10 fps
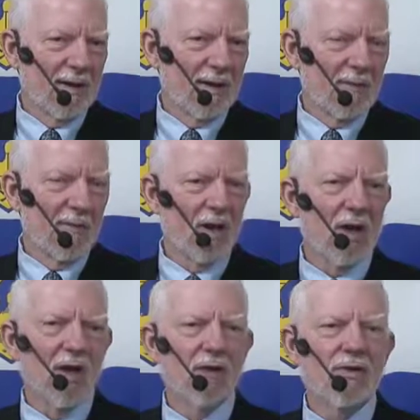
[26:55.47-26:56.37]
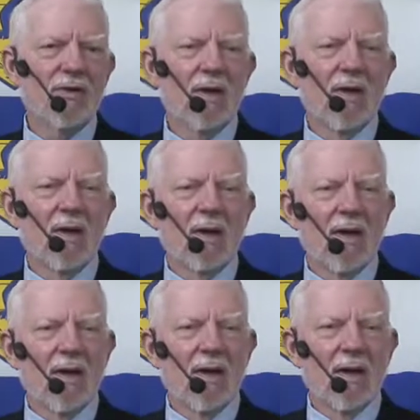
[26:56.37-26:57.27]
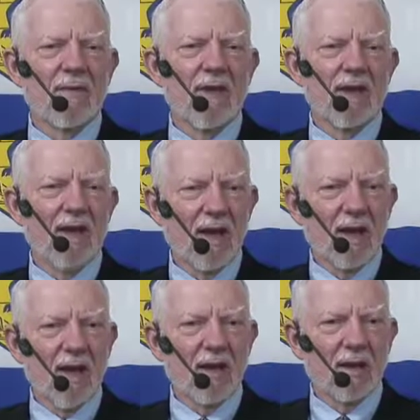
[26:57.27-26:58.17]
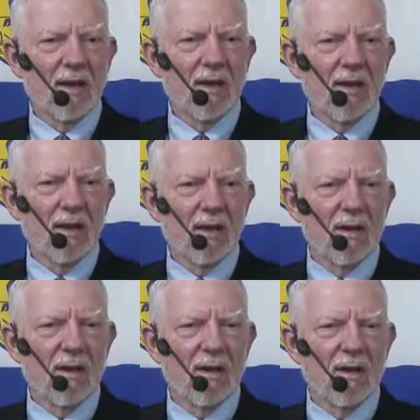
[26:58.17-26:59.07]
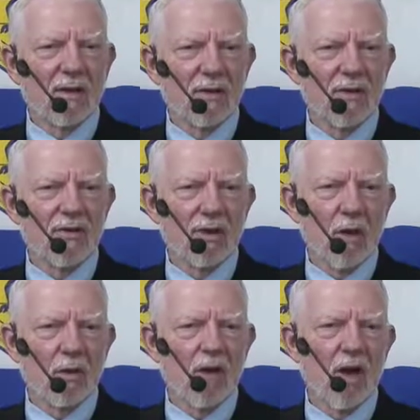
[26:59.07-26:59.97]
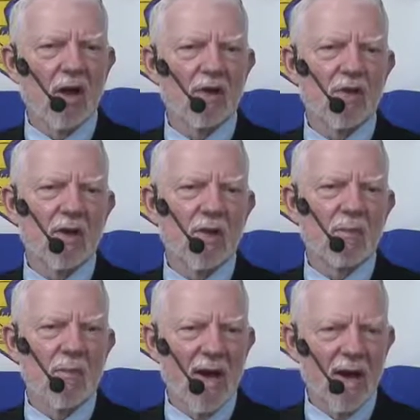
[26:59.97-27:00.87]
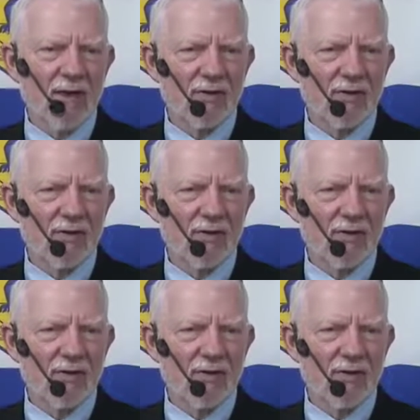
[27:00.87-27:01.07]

because if he did, doing so would cause man's